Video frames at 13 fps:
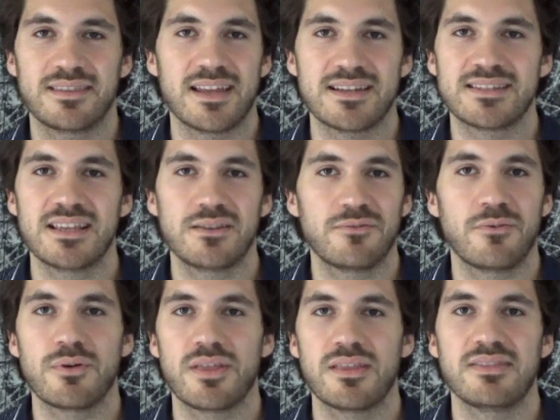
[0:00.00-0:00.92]
That is it
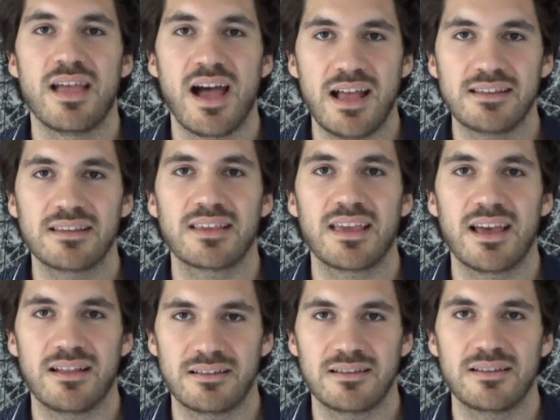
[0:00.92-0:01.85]
for the
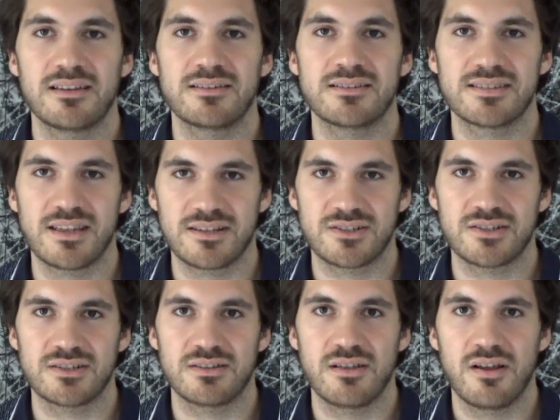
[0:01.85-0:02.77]
non-calculator
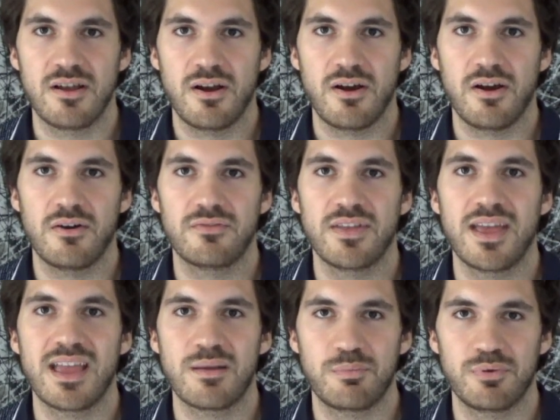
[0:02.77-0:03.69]
section of
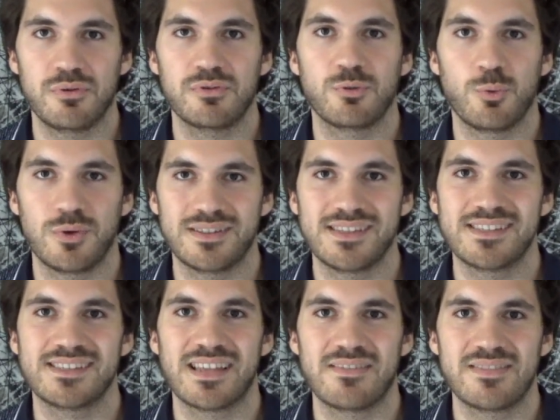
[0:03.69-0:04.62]
the April
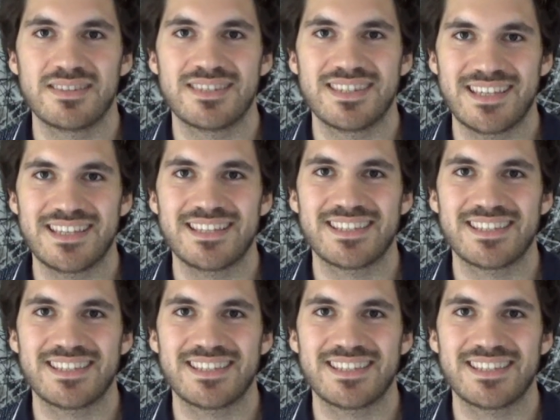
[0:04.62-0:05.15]
2017